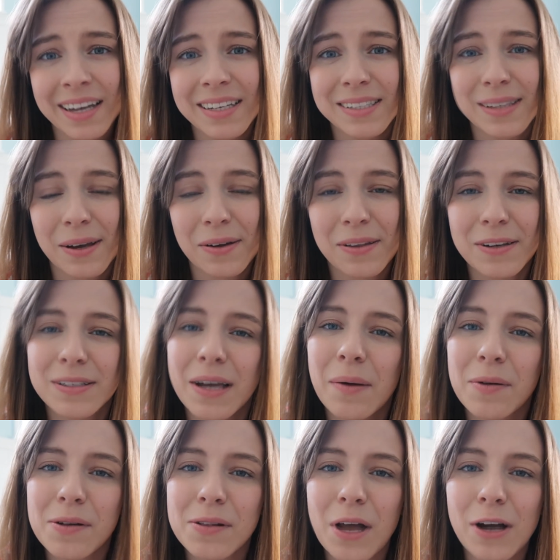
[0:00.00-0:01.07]
So there's a
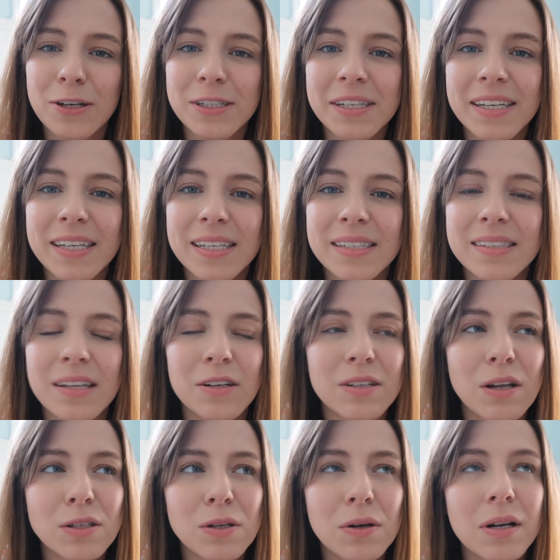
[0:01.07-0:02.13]
couple of larges, there's
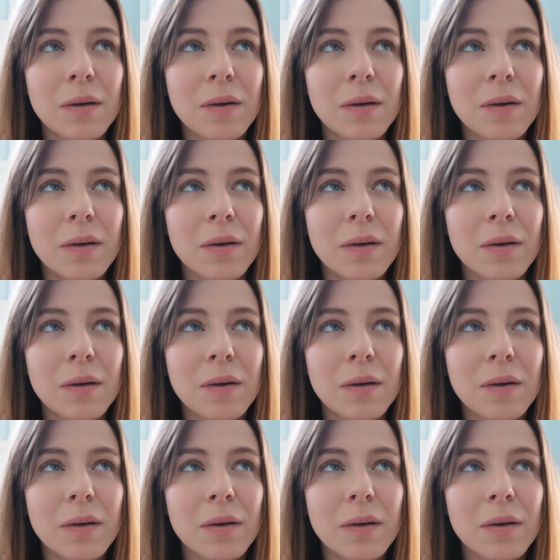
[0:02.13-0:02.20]
also a